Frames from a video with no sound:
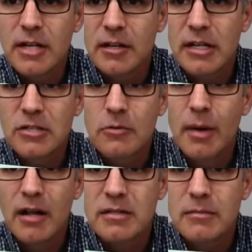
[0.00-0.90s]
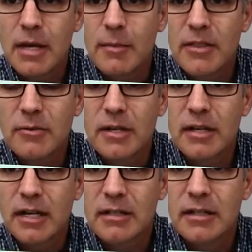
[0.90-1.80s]
I only need two bonds to make my three
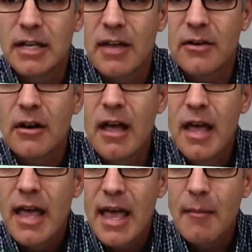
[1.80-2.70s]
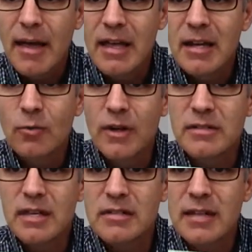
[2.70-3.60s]
connected together. And my end
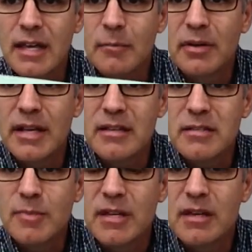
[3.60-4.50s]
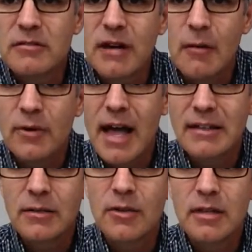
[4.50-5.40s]
ones, they stay in place because they're not
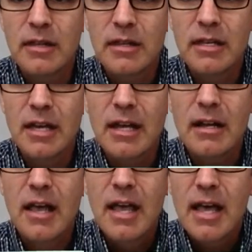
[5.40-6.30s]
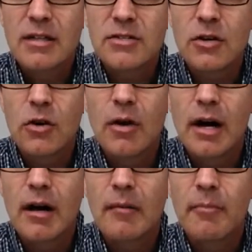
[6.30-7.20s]
reacting with anything yet. And
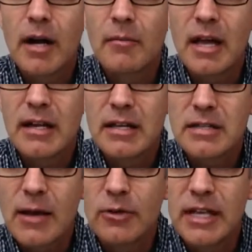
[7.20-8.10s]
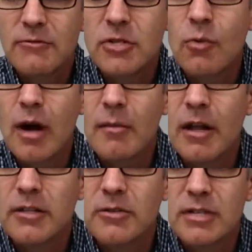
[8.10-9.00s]
so bottom line is I only have two water
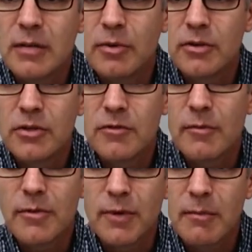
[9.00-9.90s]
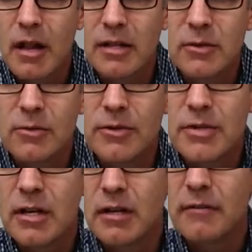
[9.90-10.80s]
molecules that get produced from three molecules
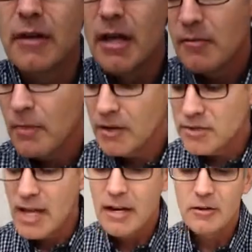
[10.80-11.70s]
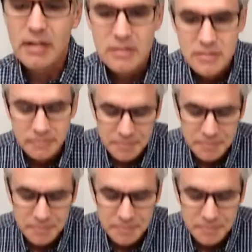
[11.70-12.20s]
of monosaccharides.